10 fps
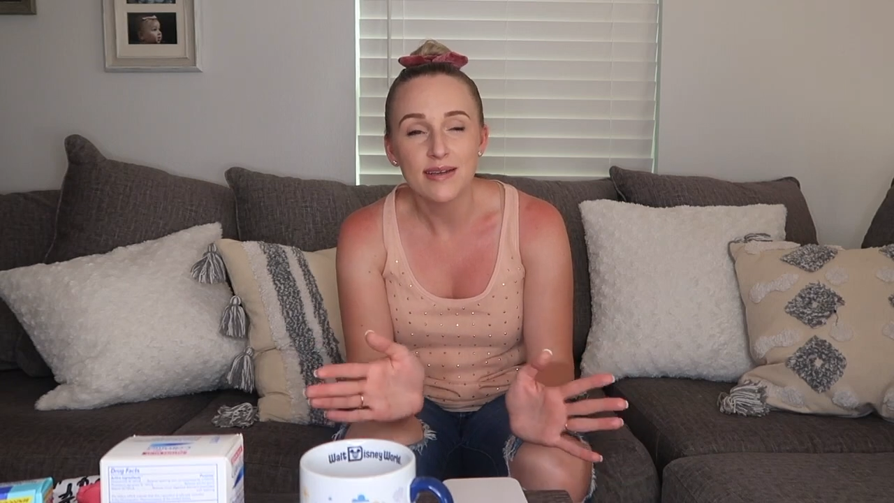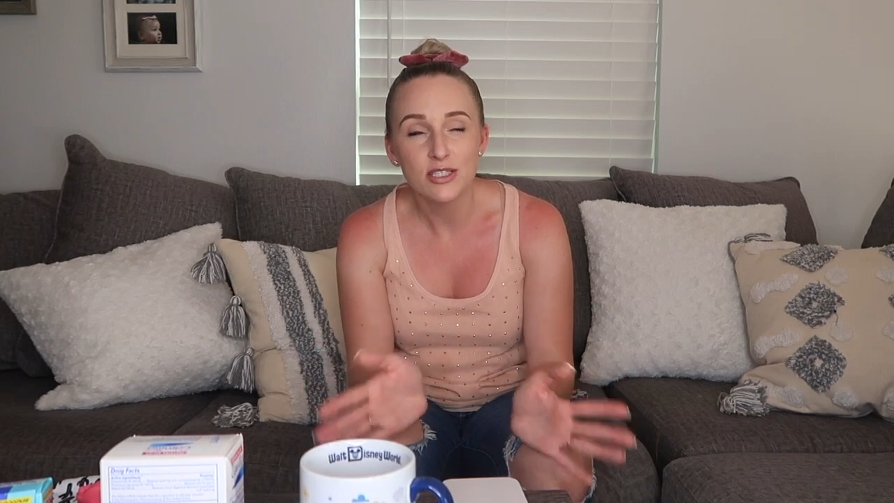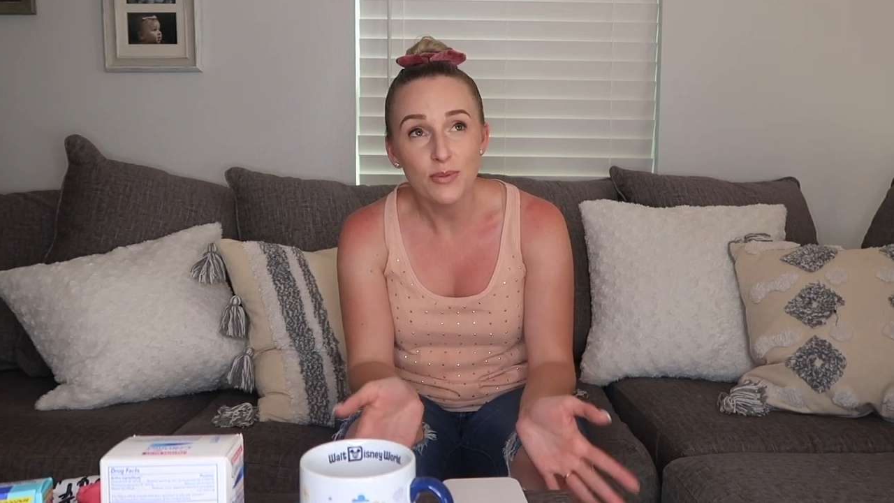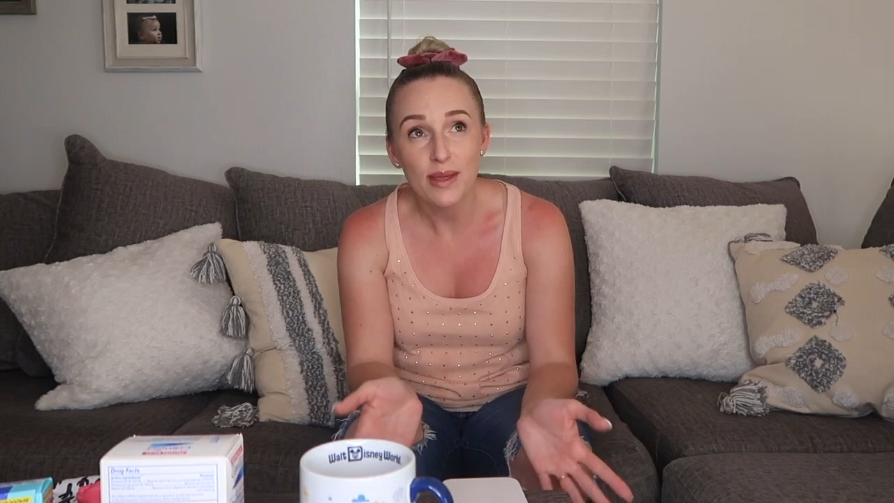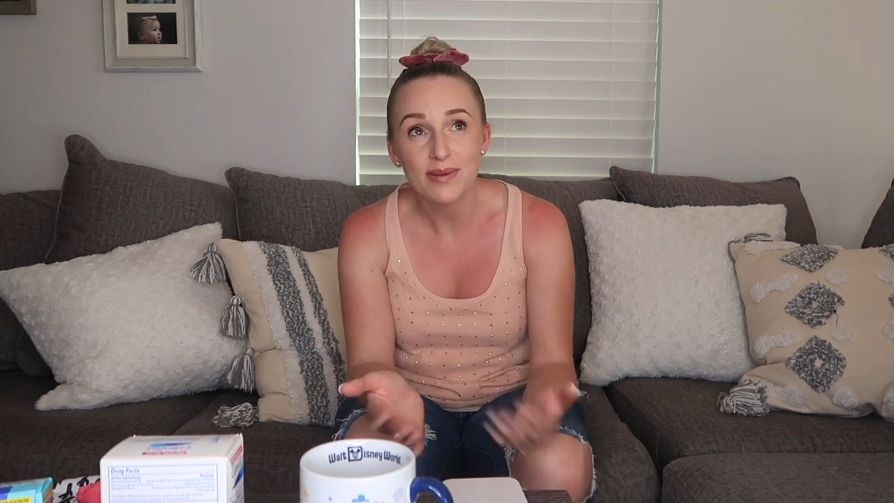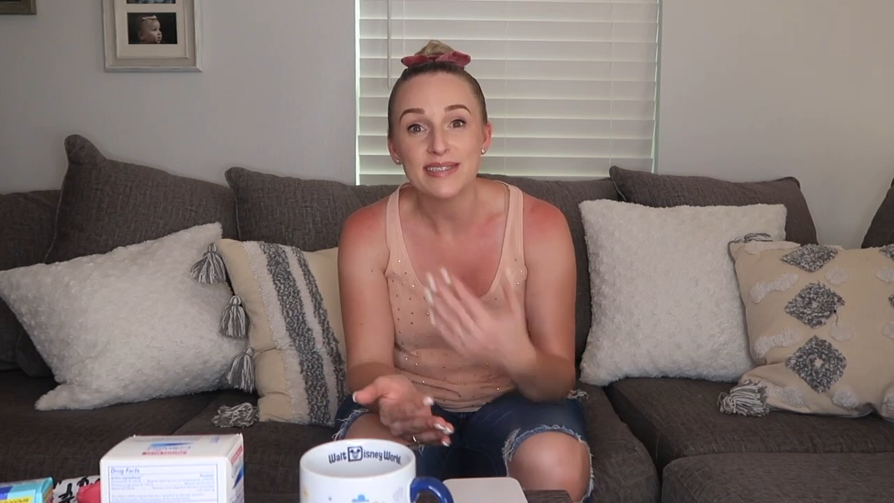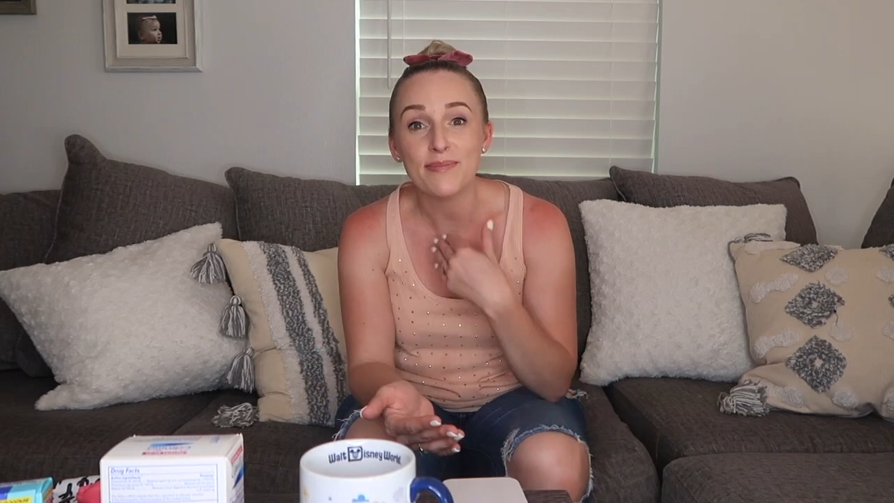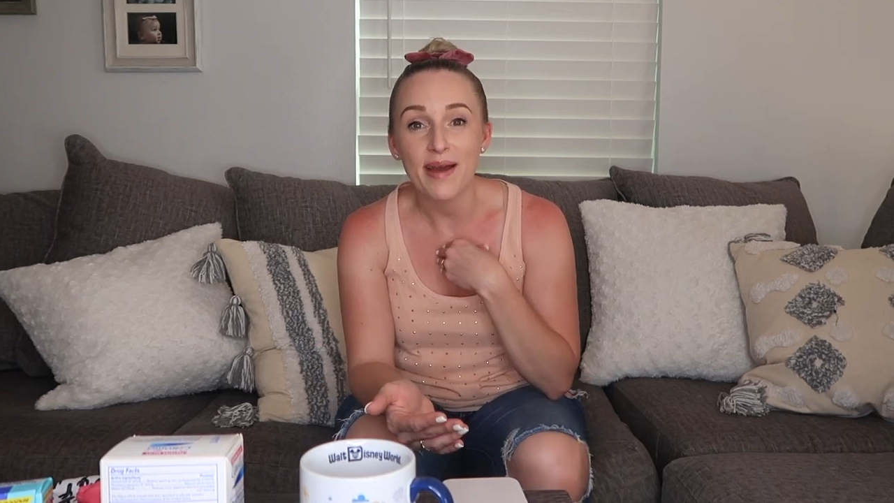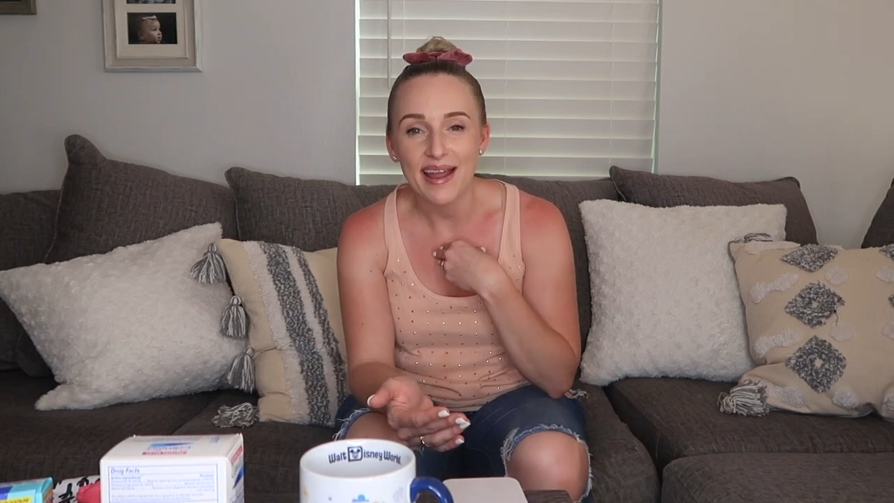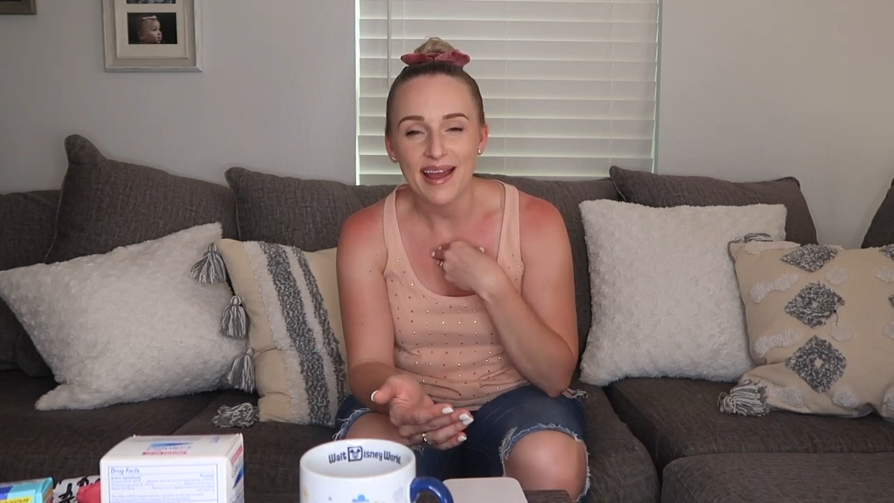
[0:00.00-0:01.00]
two babies
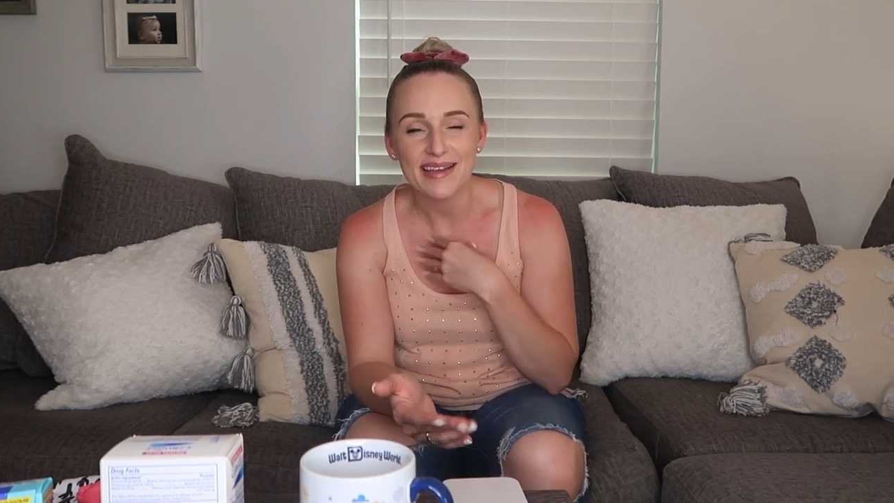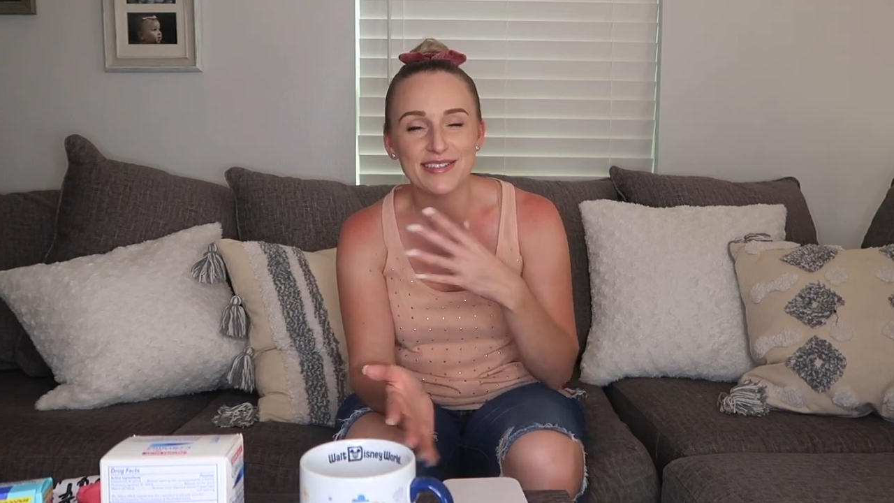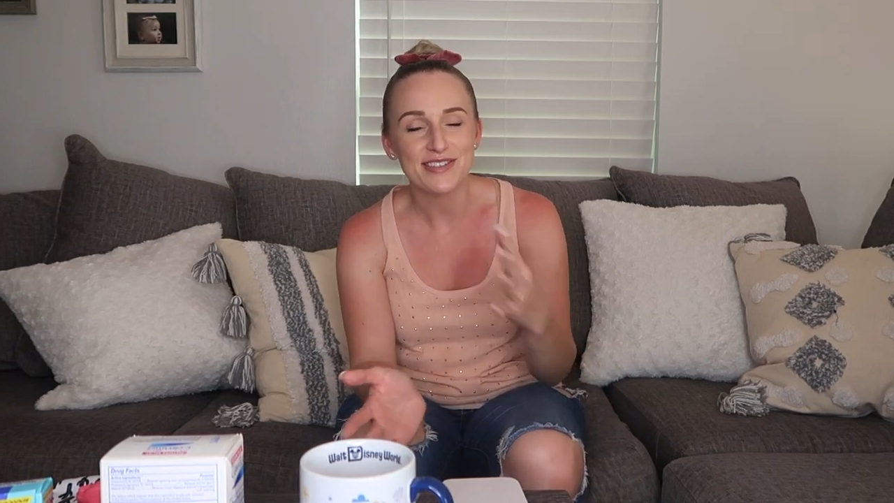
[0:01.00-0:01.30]
in my eyes.